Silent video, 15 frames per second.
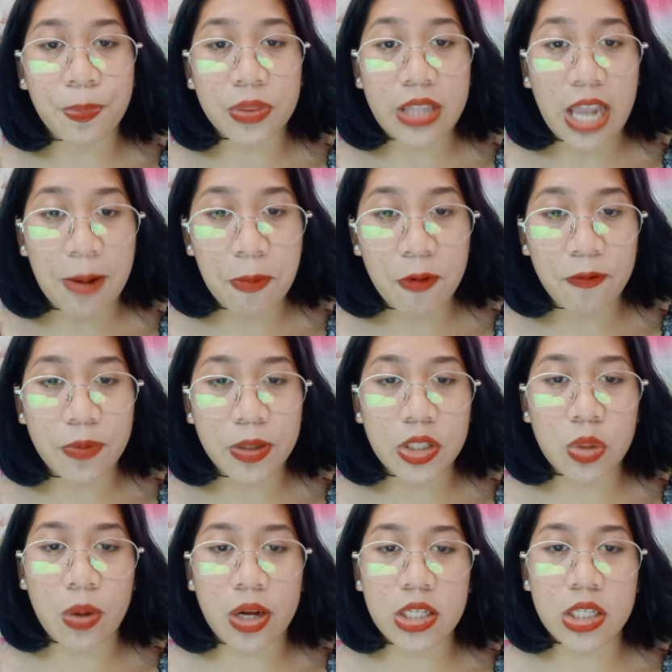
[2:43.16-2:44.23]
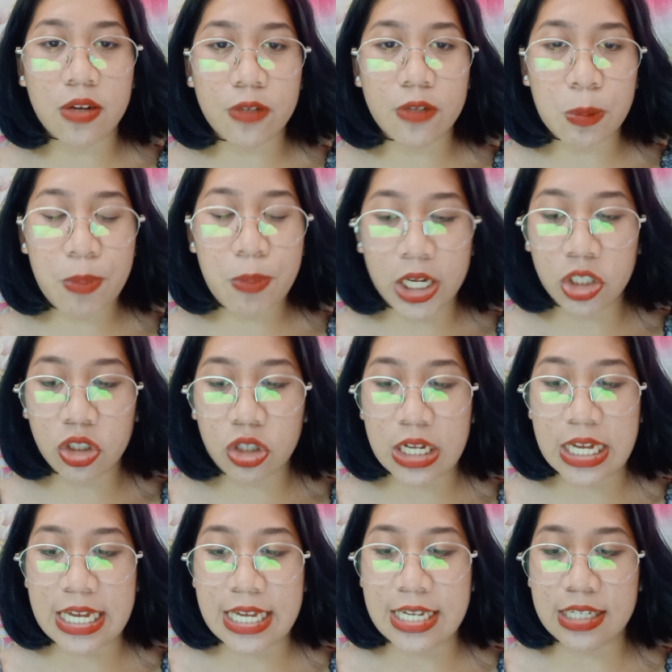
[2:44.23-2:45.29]
type of persuasive speech
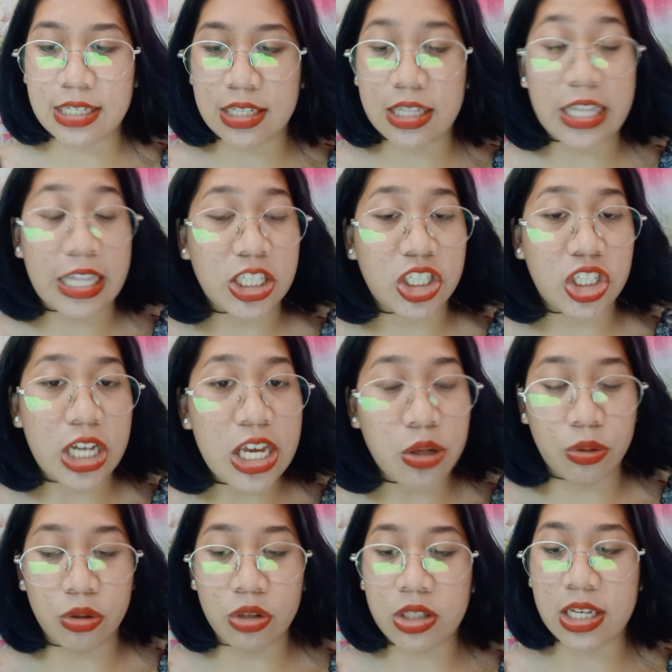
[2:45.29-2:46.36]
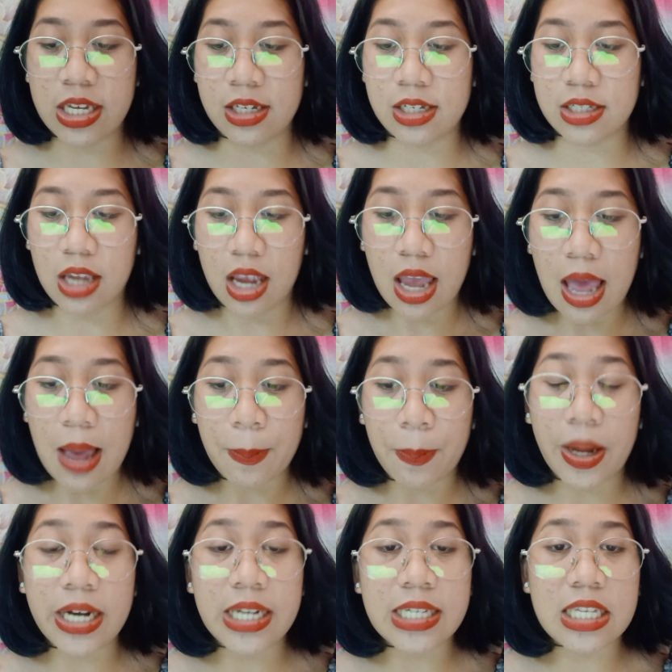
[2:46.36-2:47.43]
is that she uses is
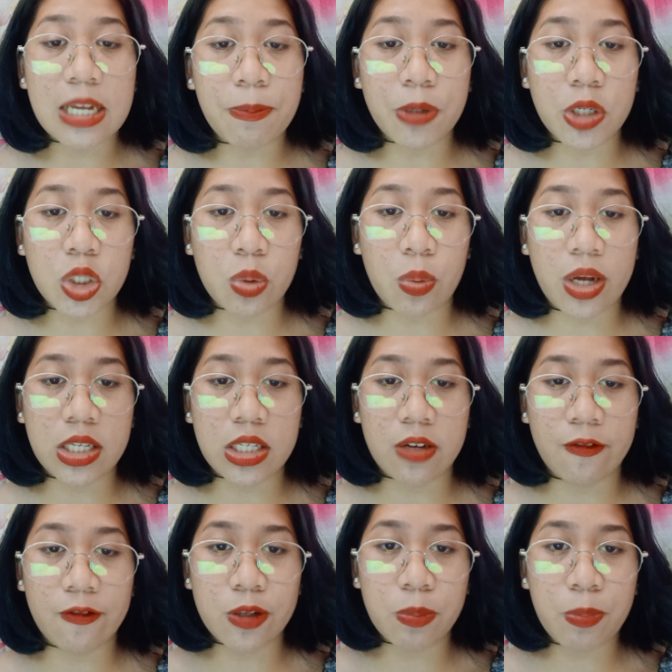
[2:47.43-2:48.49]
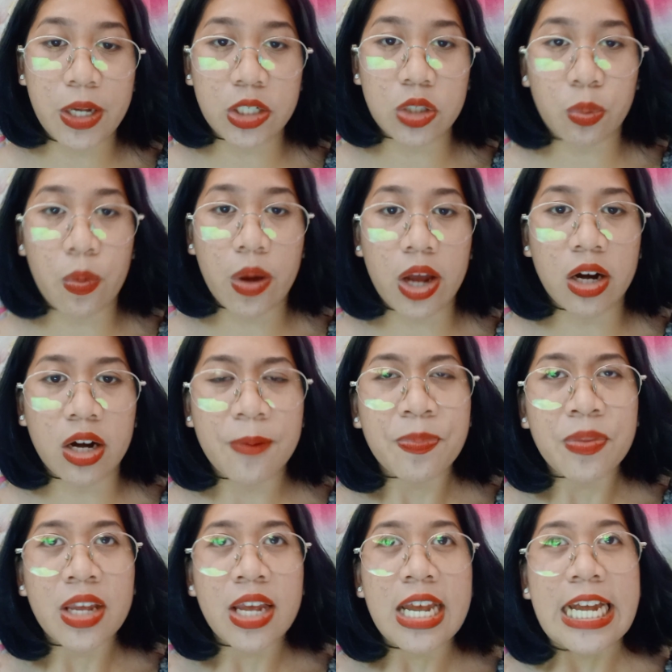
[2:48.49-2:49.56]
policy persuasive speech, where
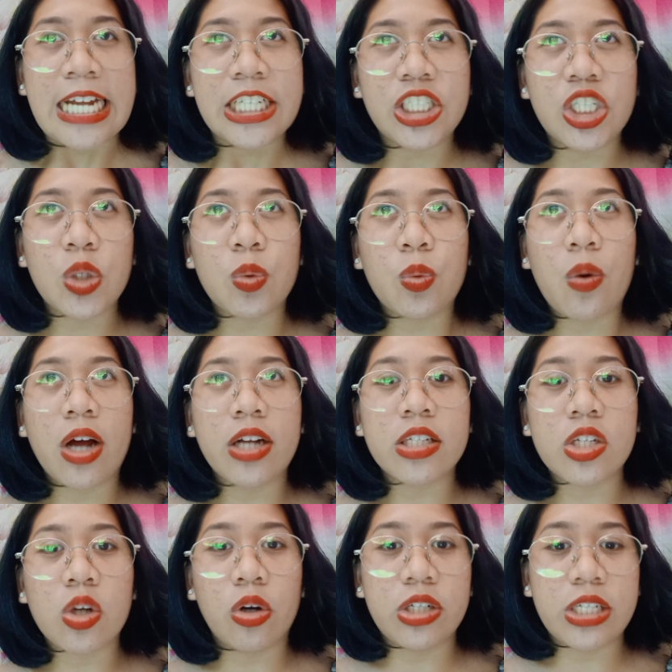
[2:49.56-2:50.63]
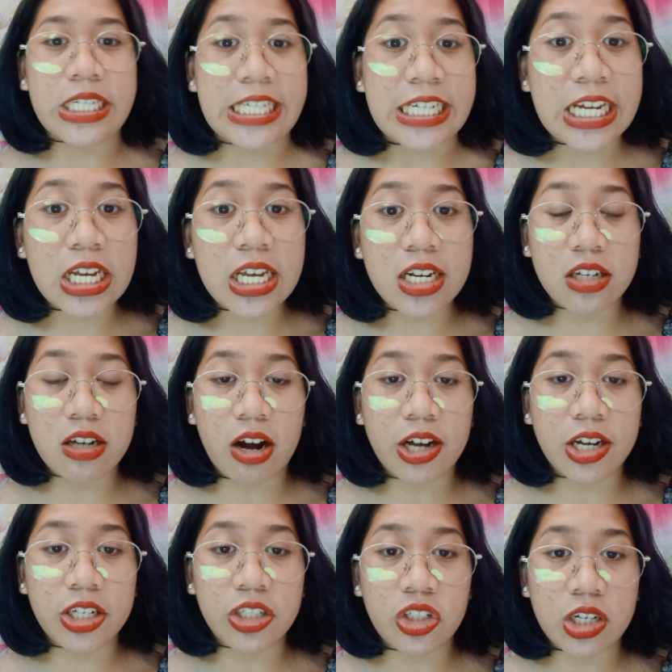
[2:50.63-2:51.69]
she wants, or she
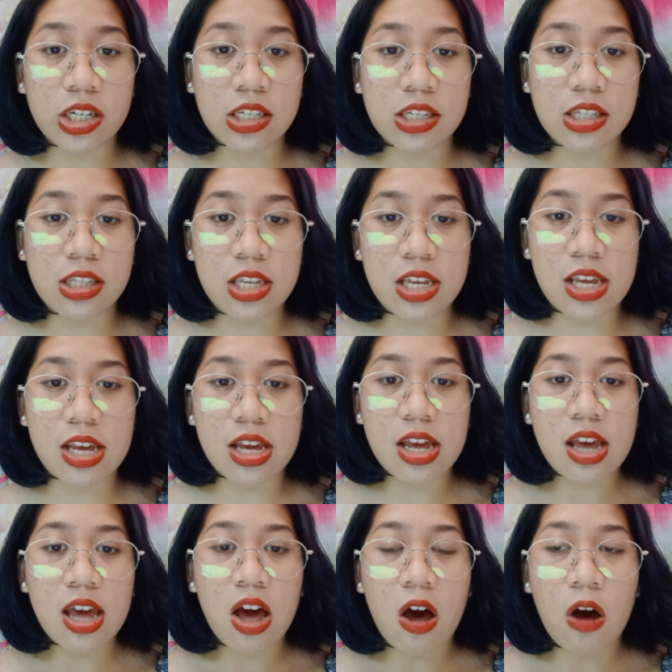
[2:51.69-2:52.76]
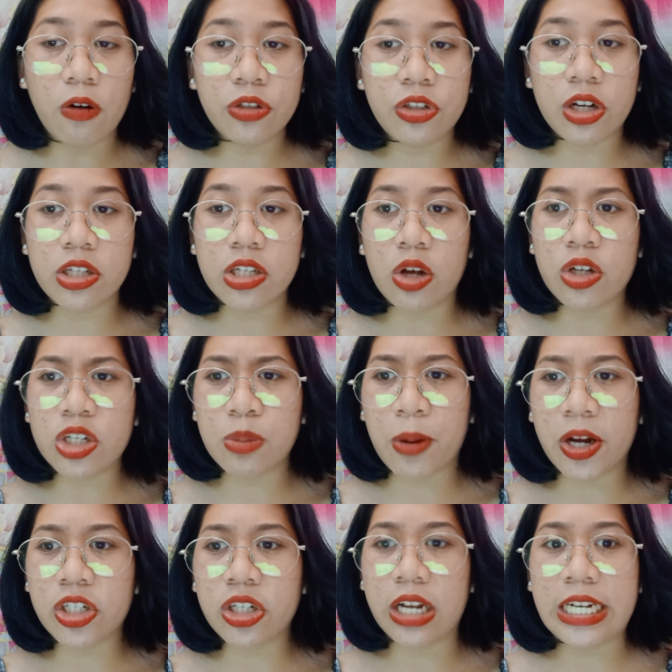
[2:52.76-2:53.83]
encourages the audience, or
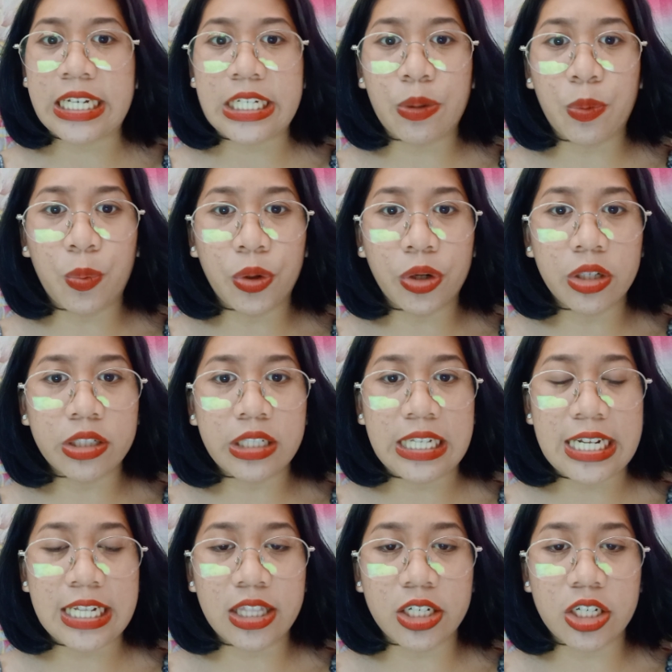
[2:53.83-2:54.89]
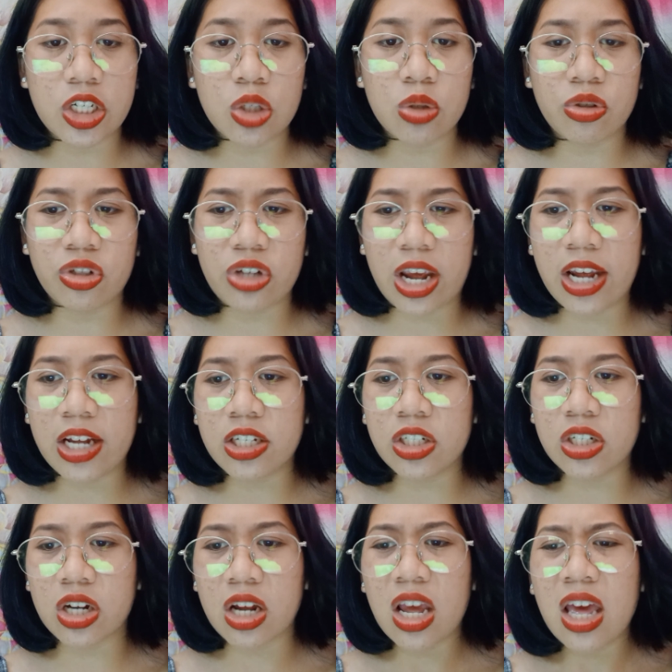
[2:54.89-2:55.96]
especially the world leaders, to
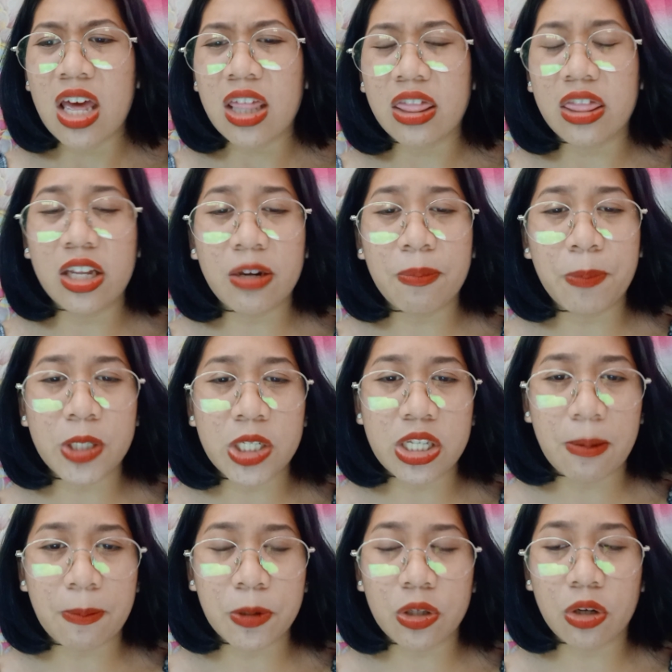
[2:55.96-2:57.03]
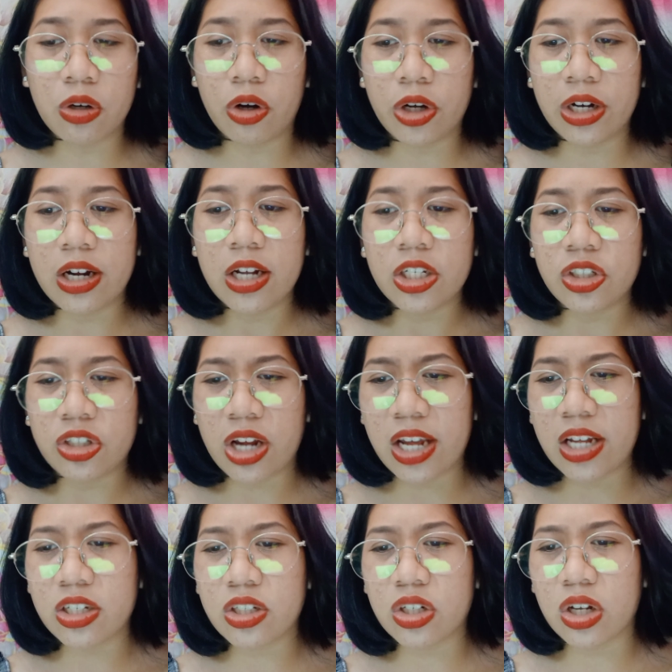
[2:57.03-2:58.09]
change their perception, or
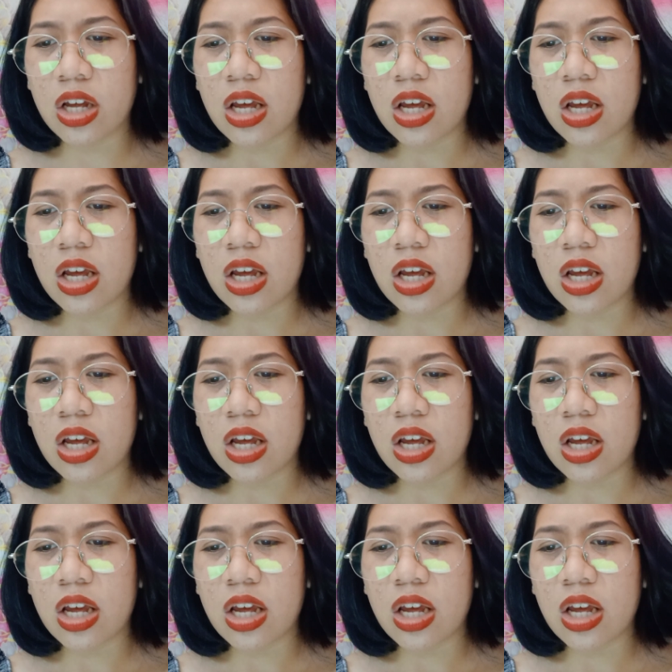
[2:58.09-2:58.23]
change